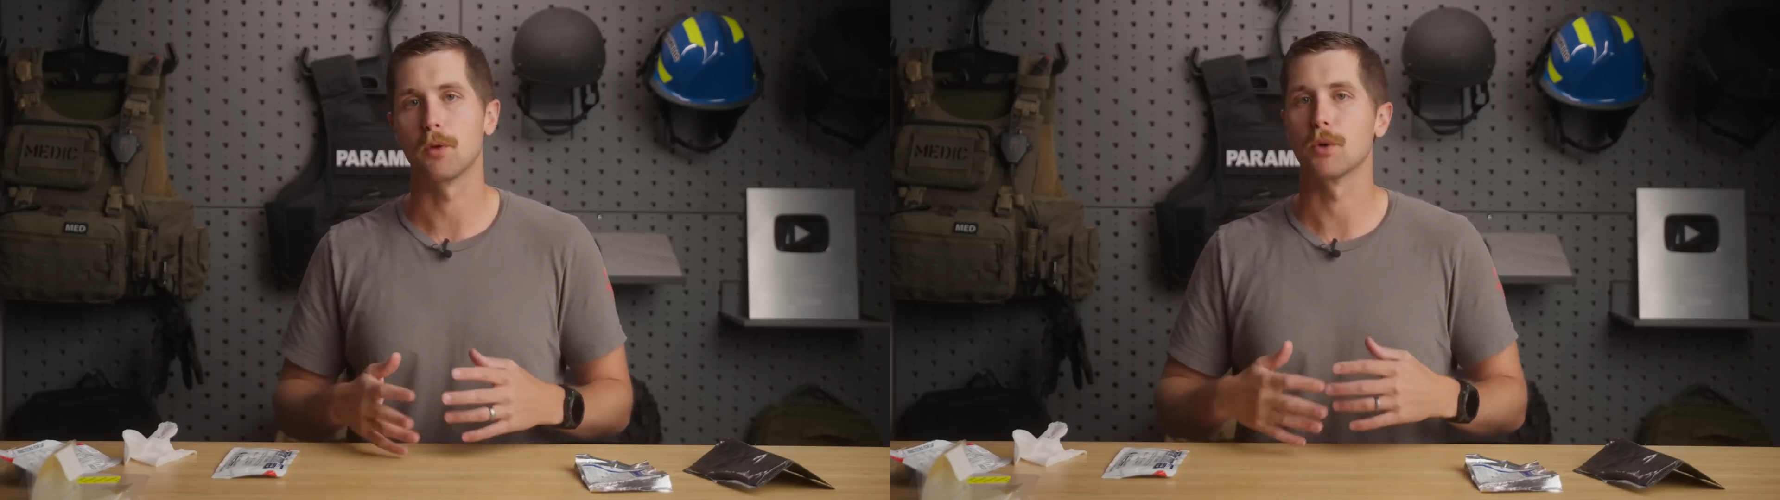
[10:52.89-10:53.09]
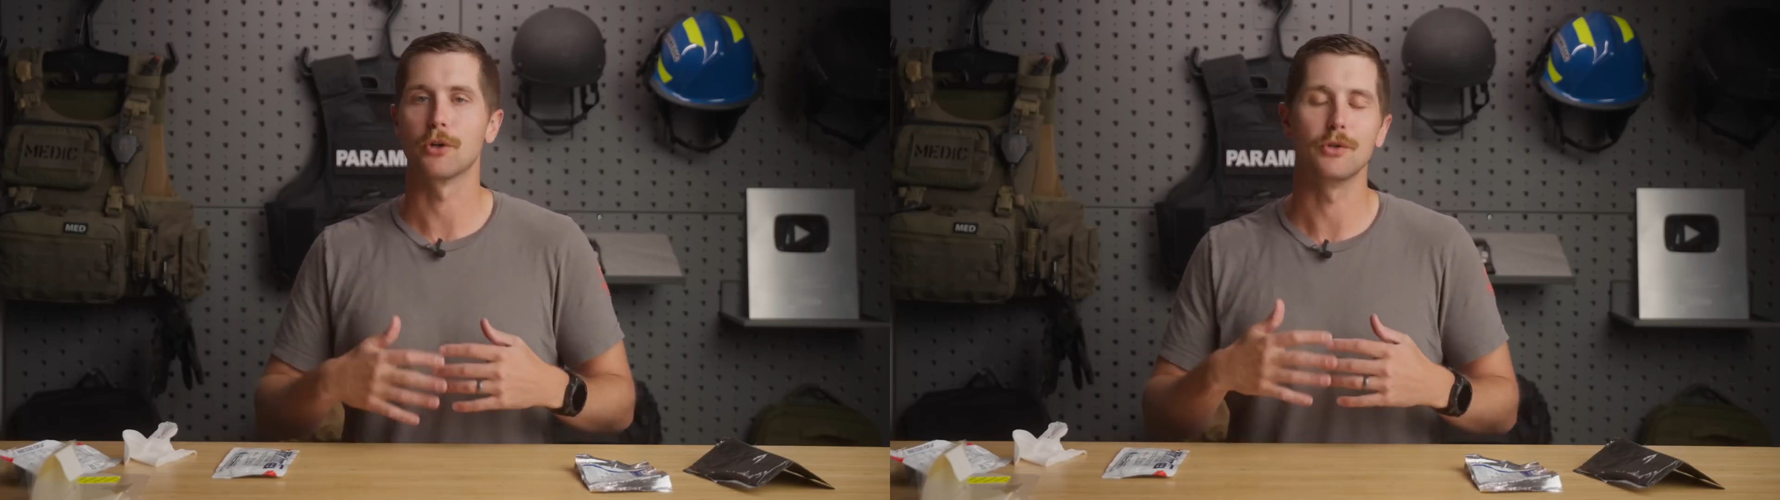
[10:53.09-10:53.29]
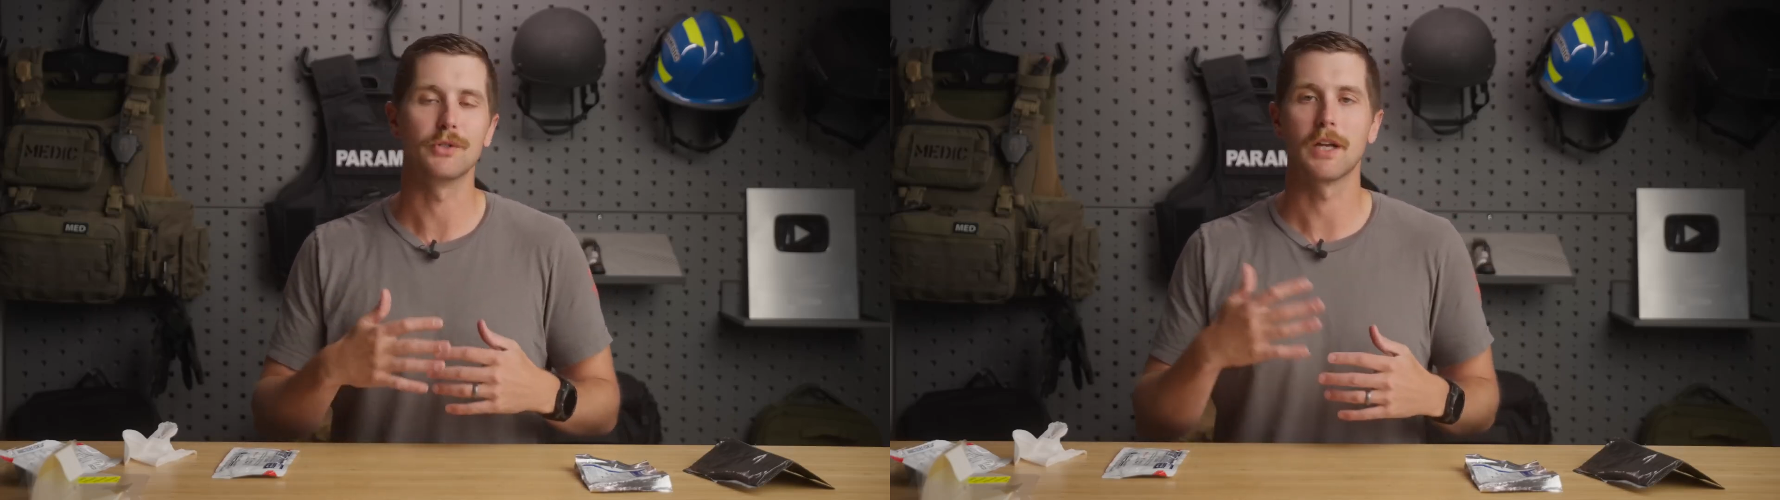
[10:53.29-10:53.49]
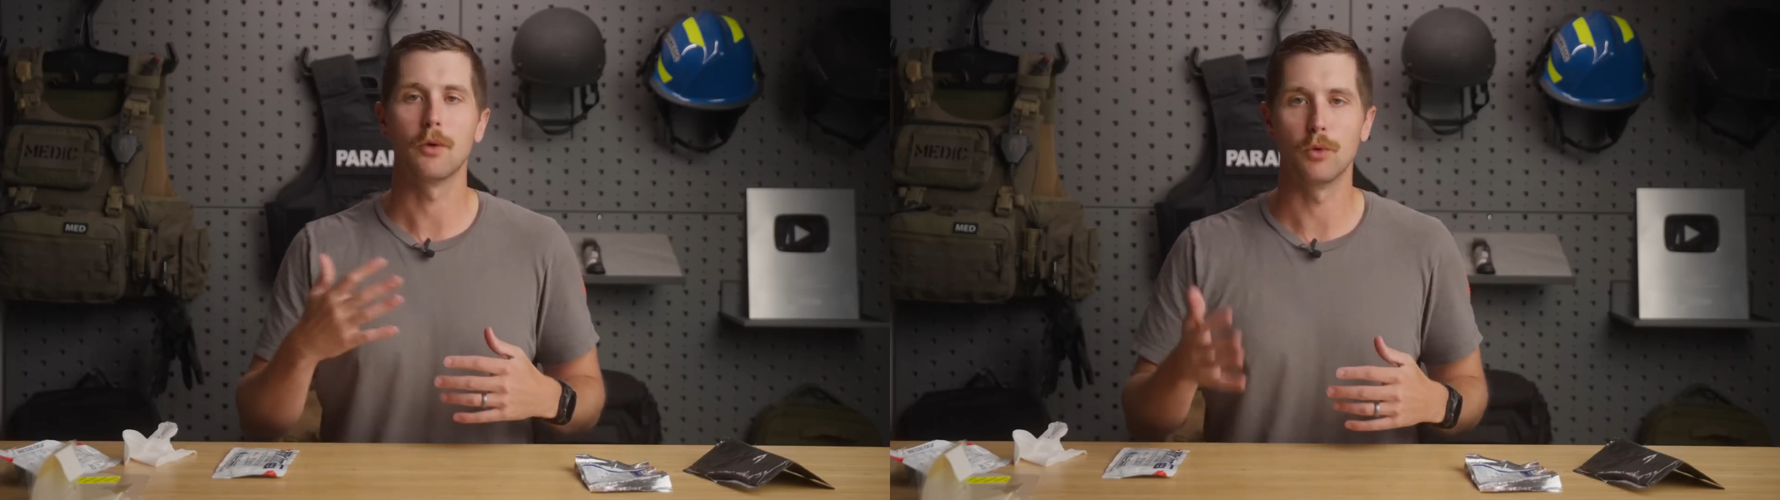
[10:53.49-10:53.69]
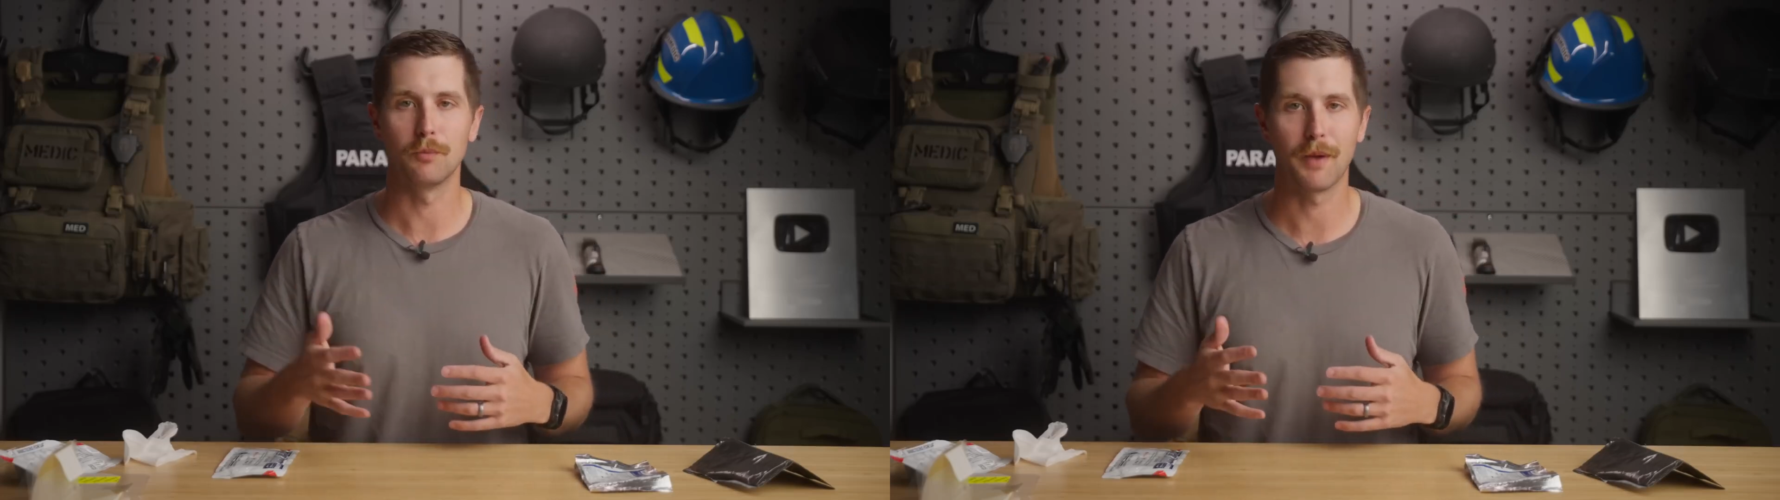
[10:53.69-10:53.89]
when you're using a
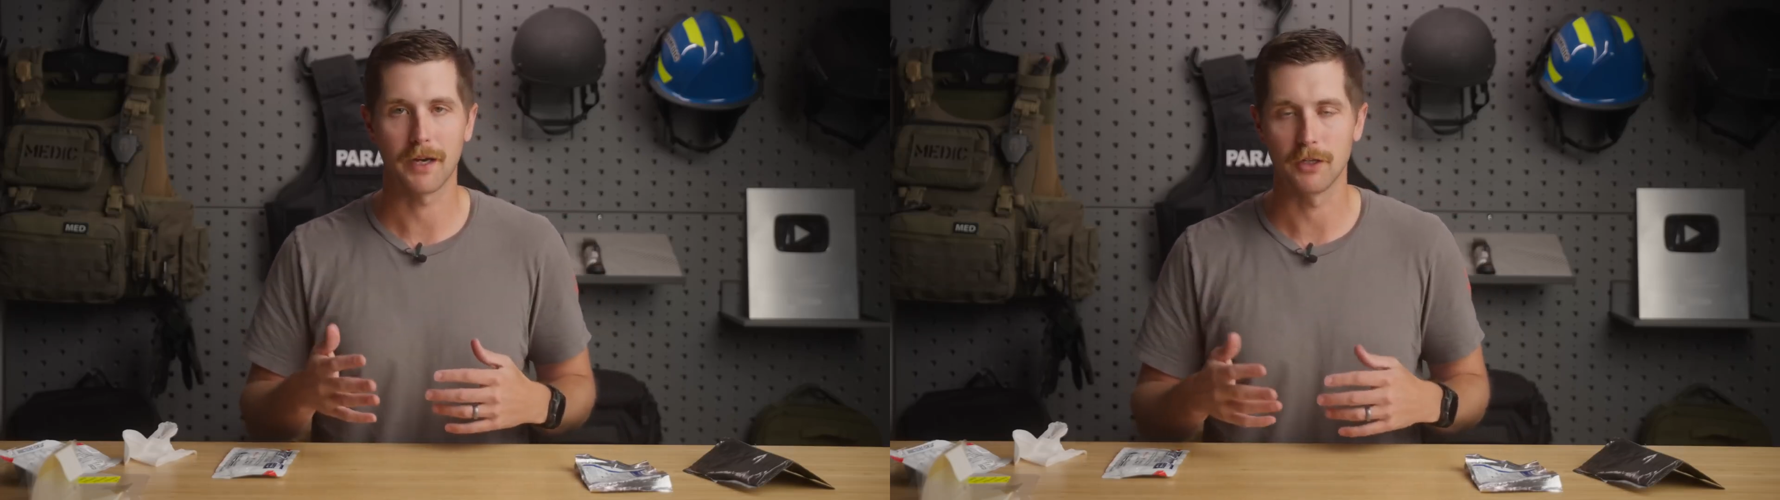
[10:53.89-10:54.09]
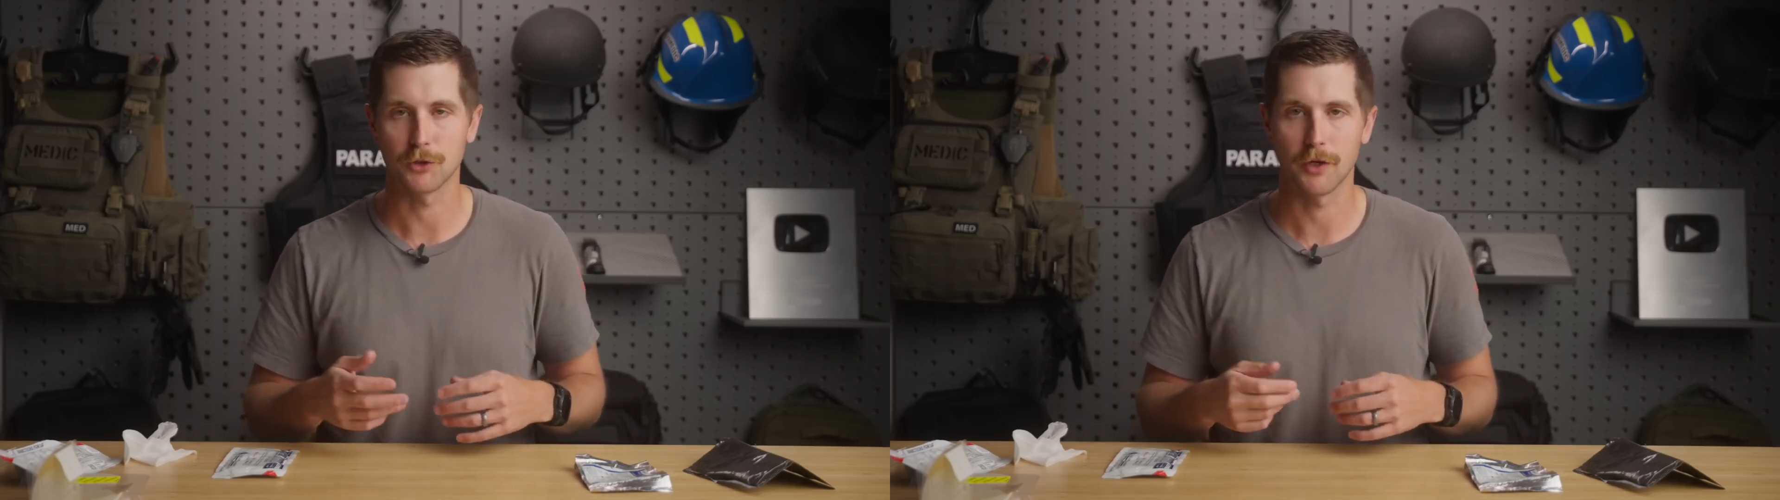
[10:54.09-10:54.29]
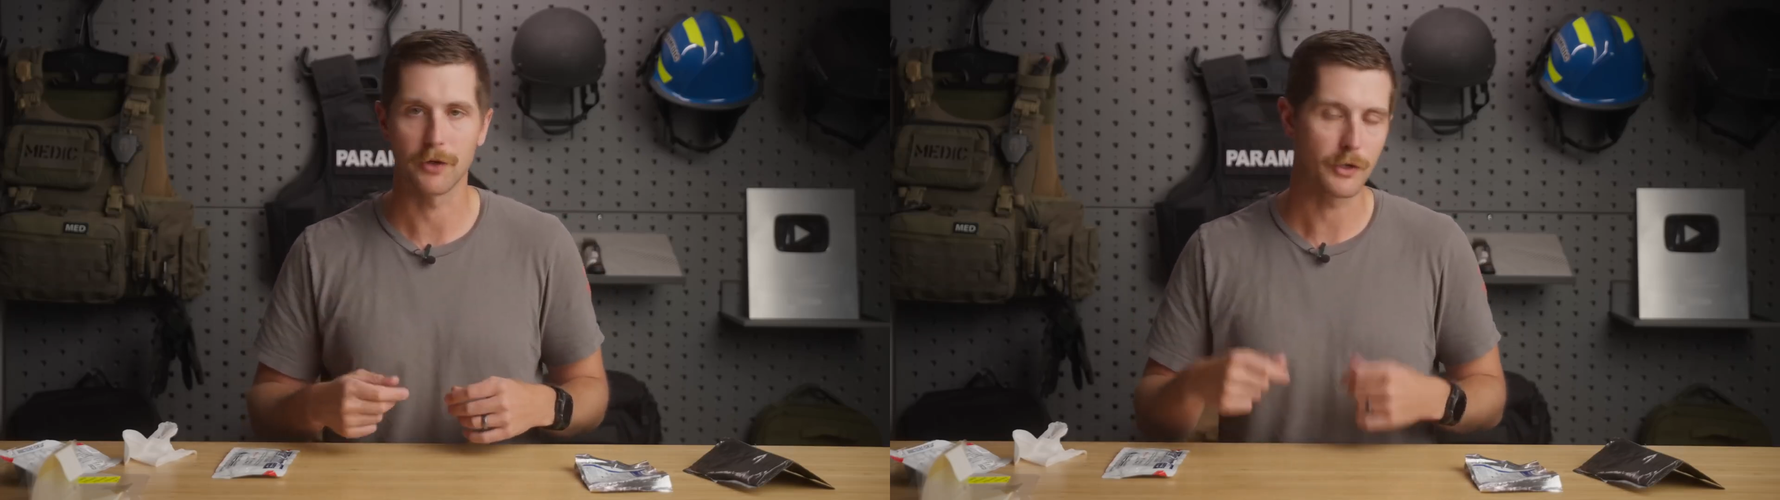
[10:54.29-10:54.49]
wound packing trainer.